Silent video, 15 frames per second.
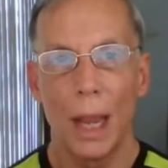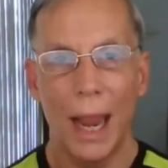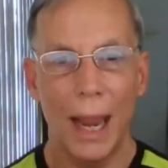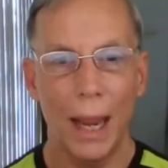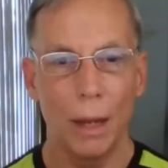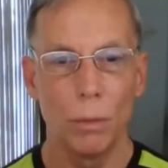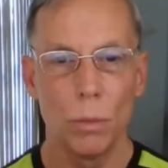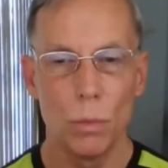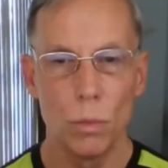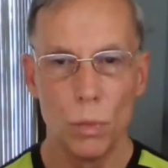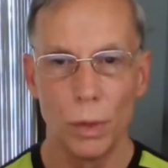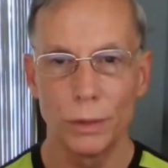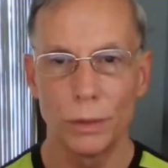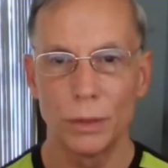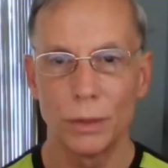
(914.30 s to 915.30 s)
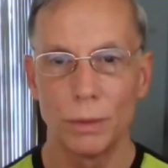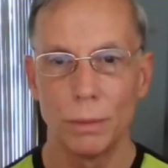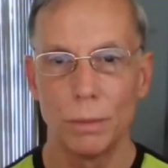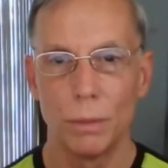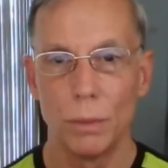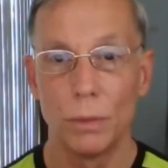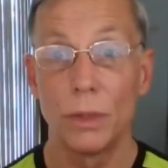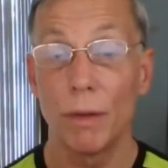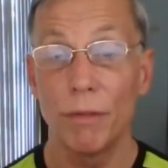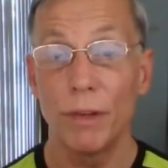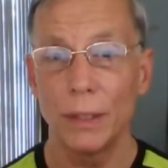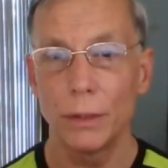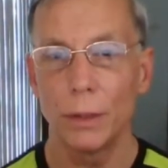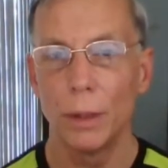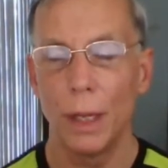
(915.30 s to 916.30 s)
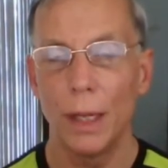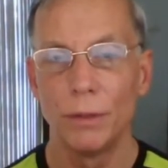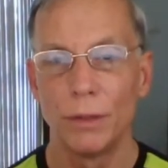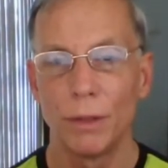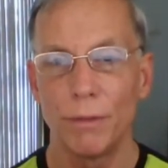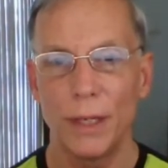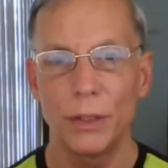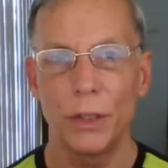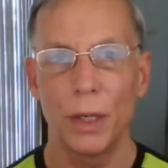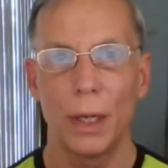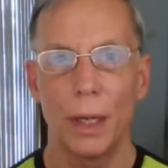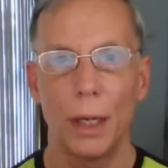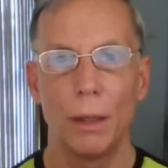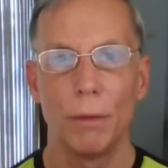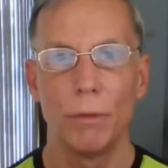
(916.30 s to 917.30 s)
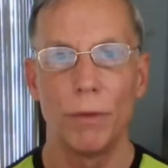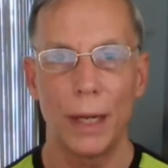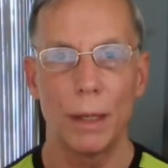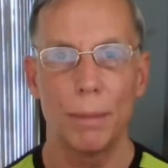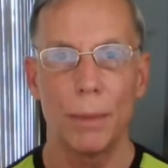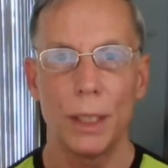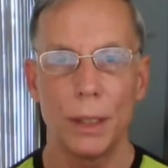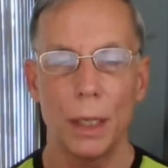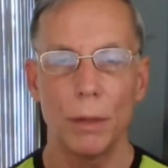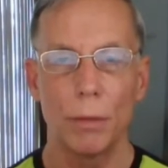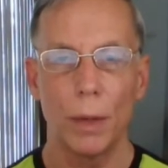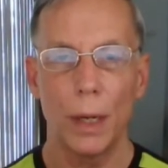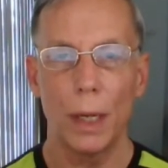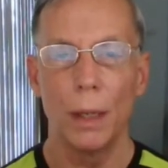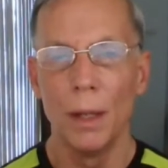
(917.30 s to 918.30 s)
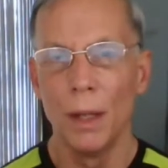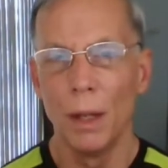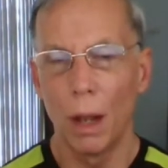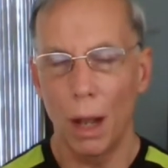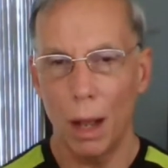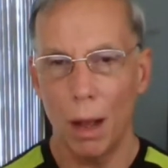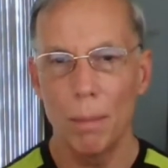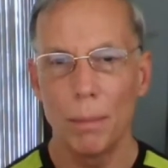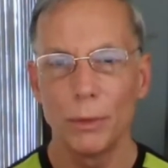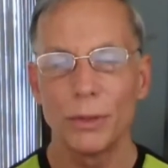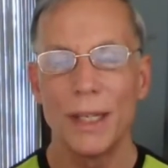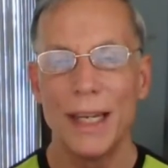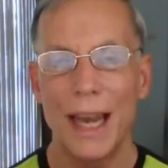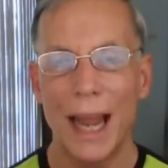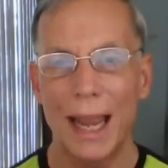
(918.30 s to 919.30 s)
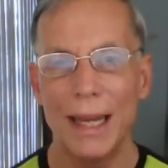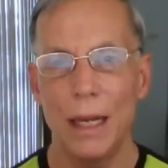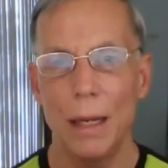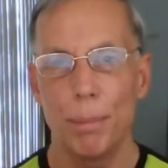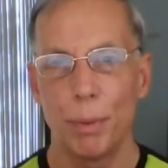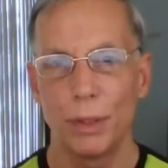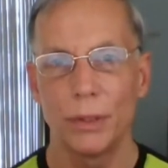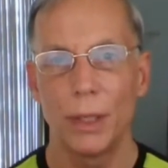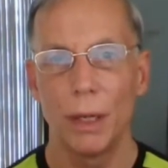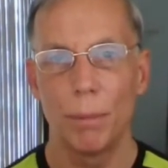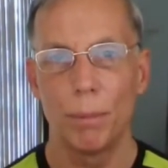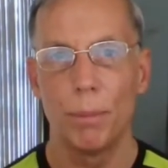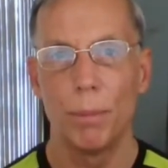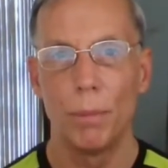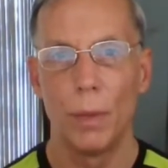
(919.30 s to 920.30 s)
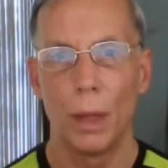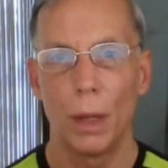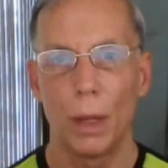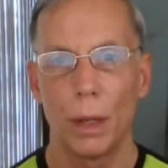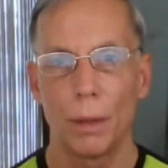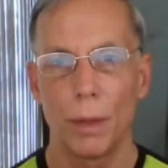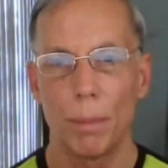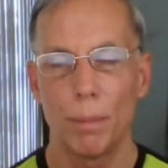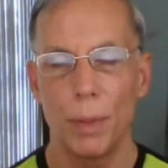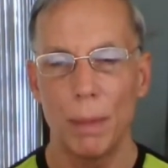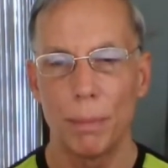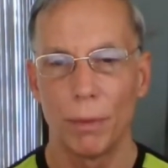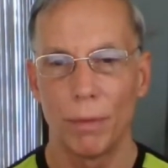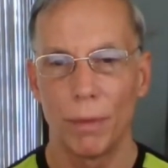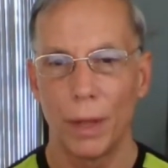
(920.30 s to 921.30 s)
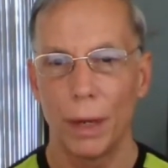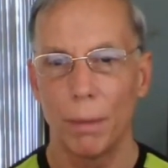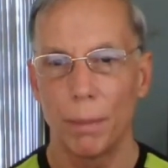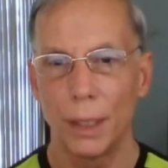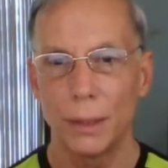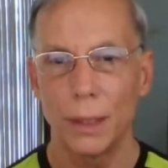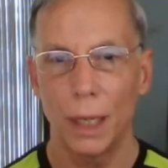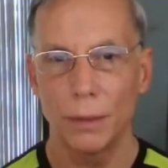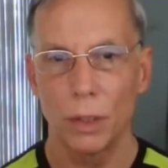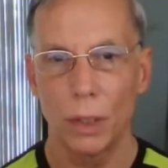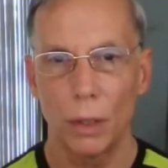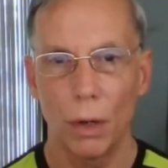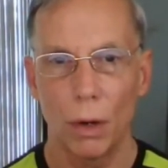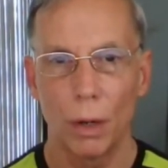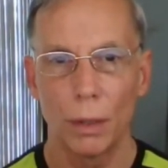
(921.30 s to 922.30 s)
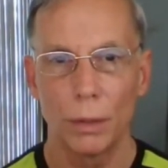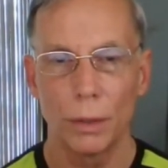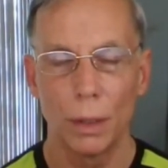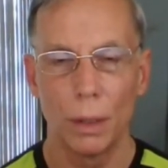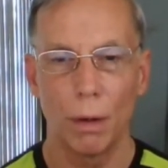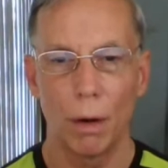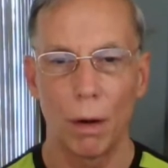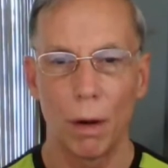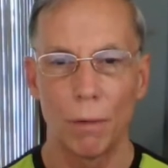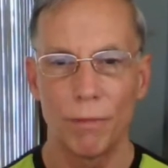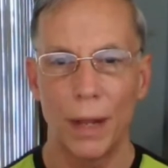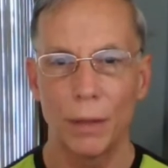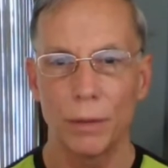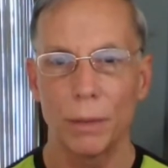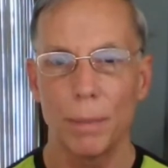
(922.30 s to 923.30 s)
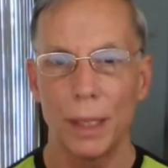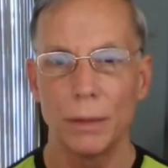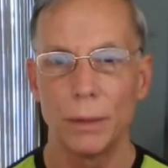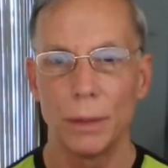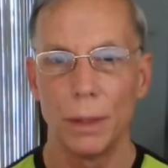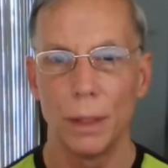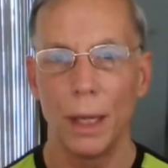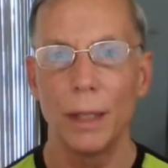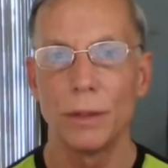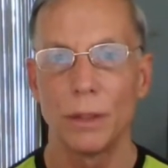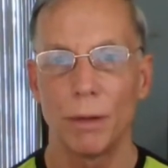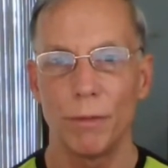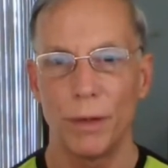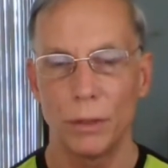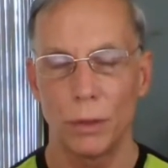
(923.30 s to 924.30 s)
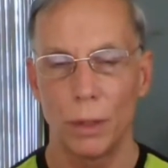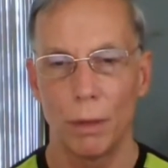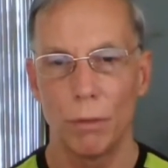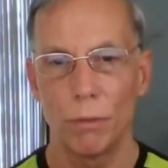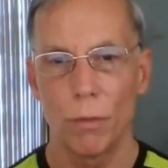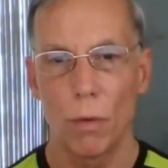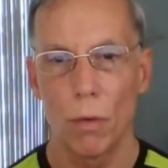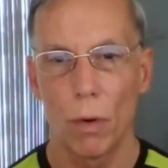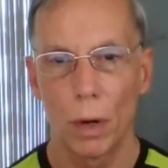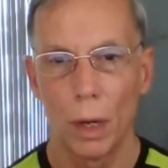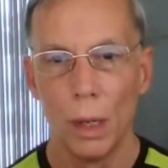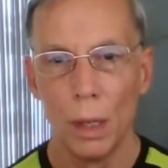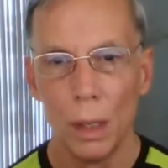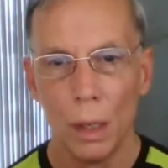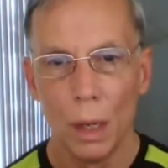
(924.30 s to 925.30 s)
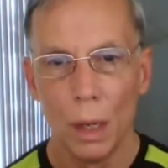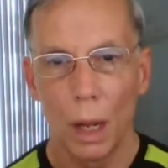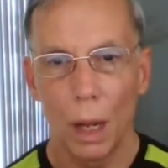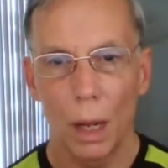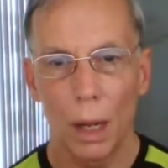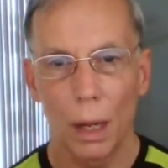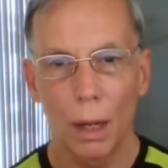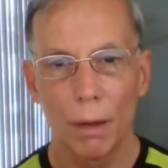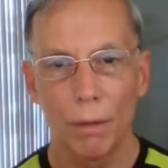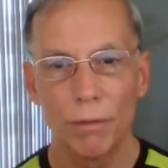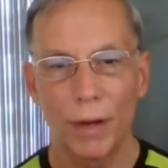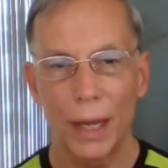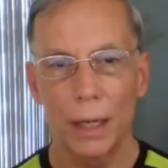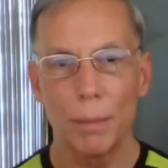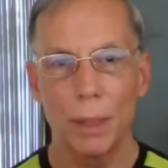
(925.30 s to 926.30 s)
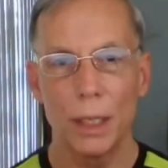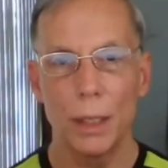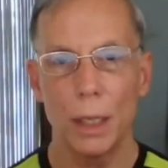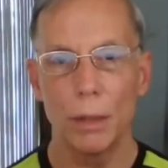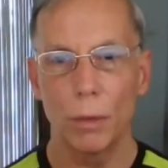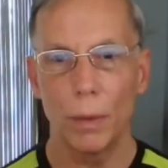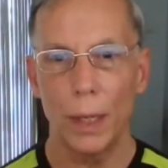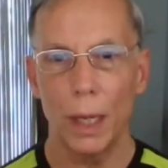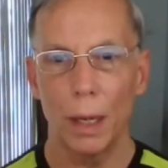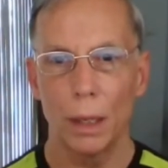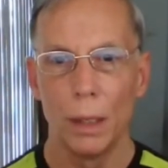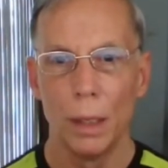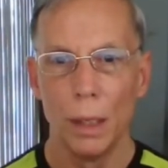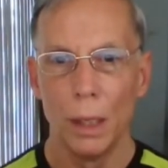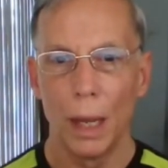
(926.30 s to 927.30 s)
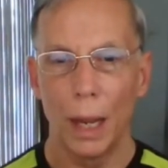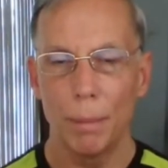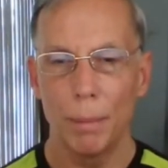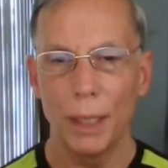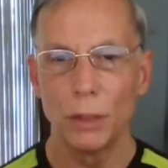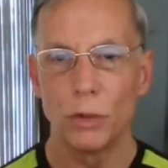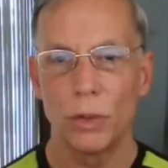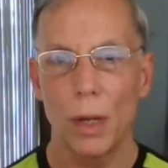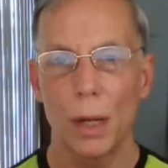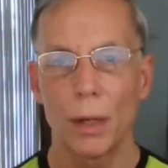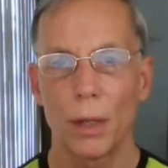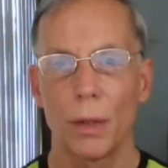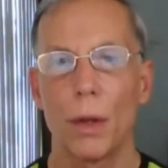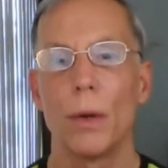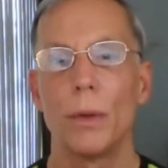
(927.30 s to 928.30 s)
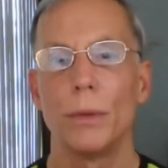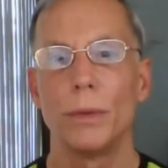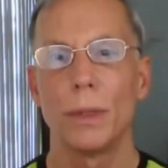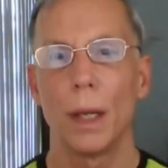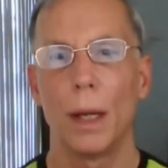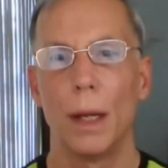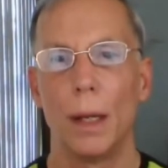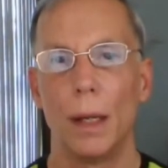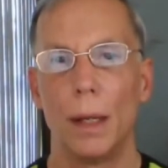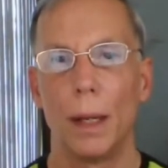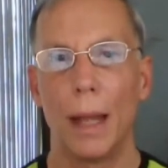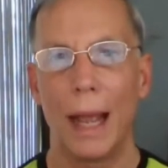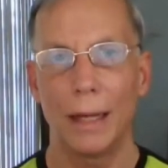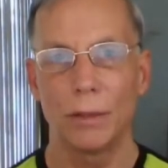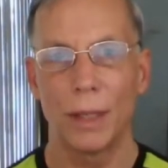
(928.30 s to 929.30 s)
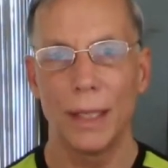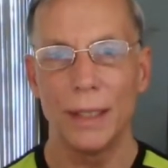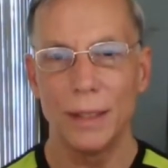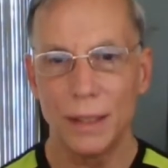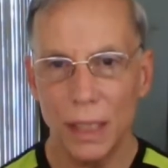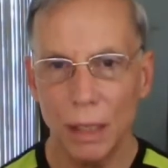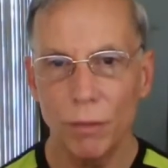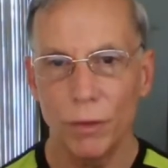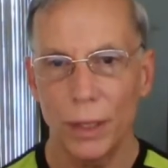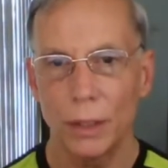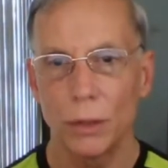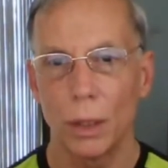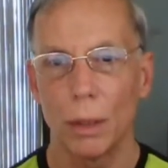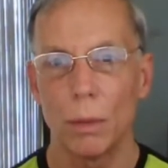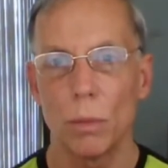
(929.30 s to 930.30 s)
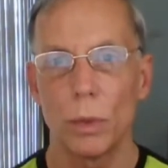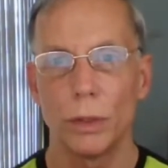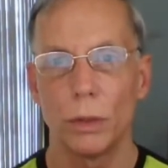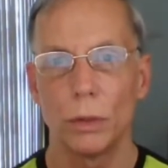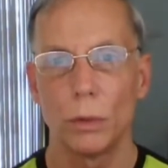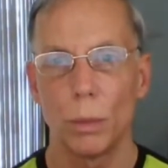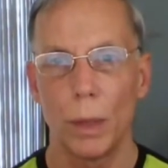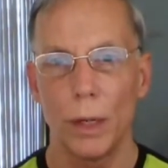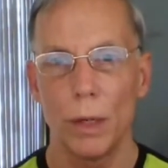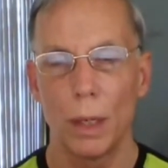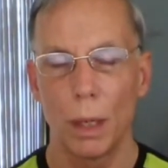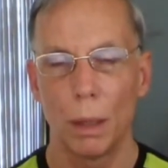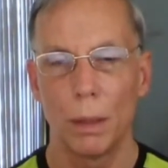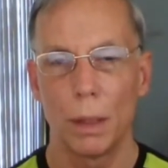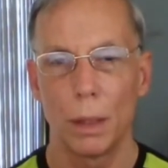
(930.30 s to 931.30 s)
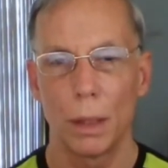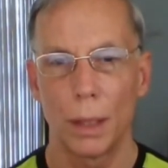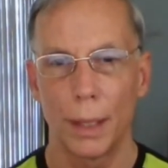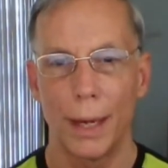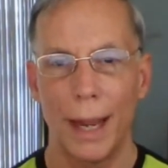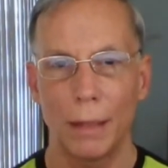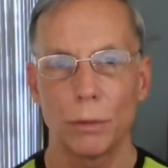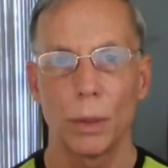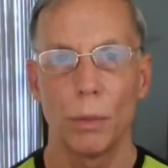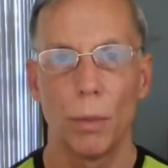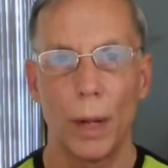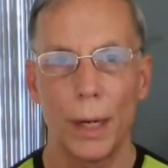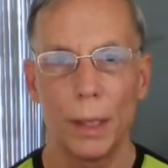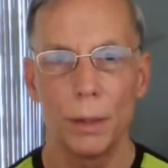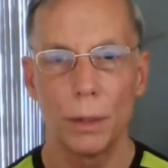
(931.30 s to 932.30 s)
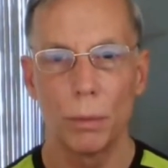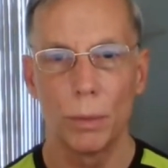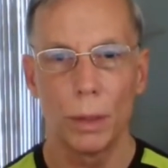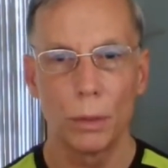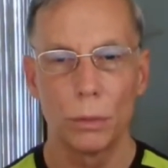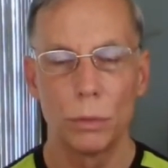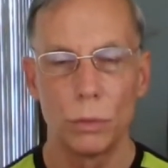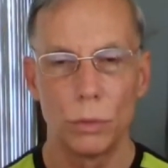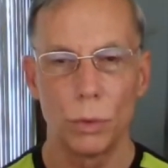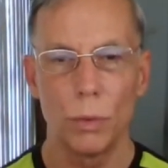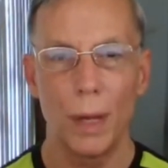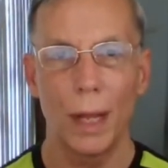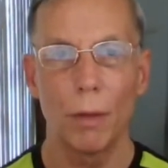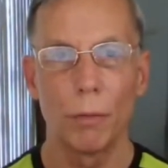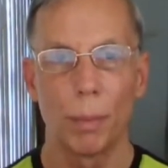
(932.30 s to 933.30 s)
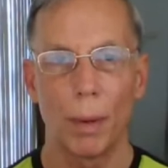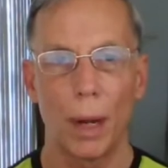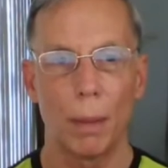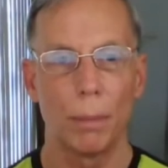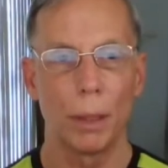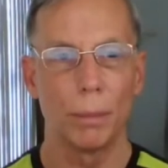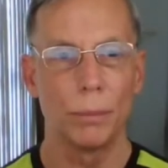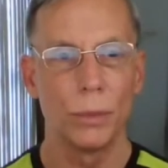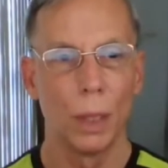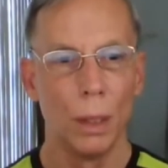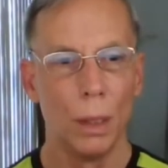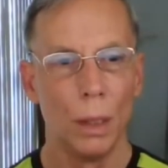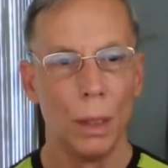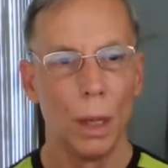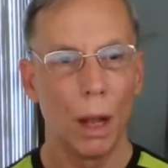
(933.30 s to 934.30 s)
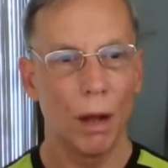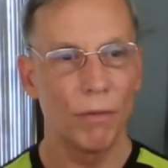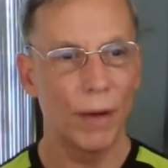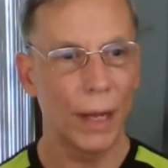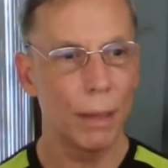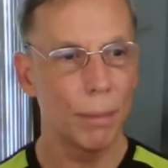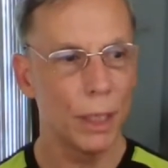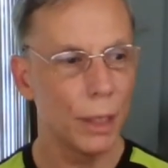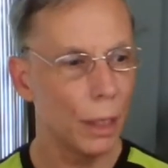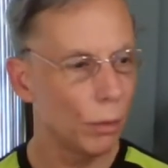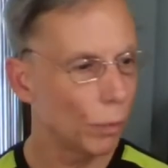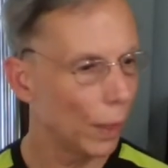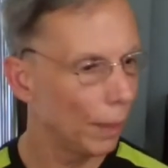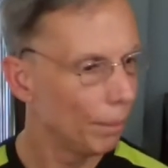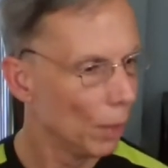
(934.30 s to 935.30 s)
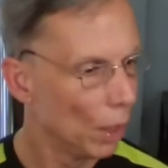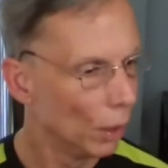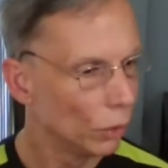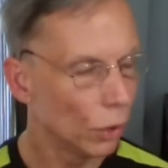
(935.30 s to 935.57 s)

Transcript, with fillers: and we're sufficient insufficient in vitamin d3 almost 90% of uh, the people that have been tested are are found to be insufficient for uh, vitamin D3, and and a big chunk of those uh, actually deficient, which is where you can can actually run into real true health problems of vitamin D3.